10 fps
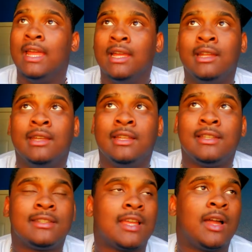And it
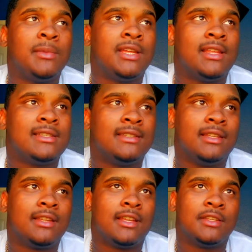just taught me a lesson,
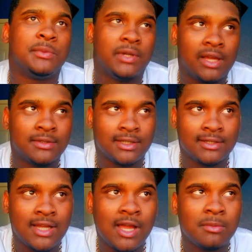because when I was
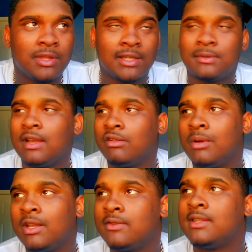on top, that's when
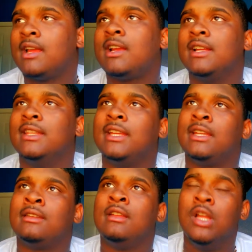everybody was there. And
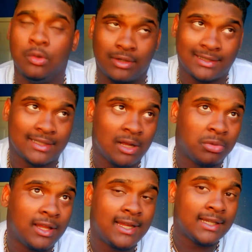then when I
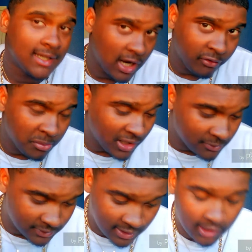stopped playing,
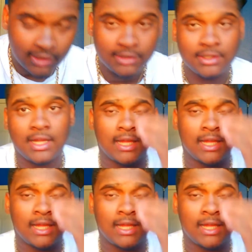everybody was gone.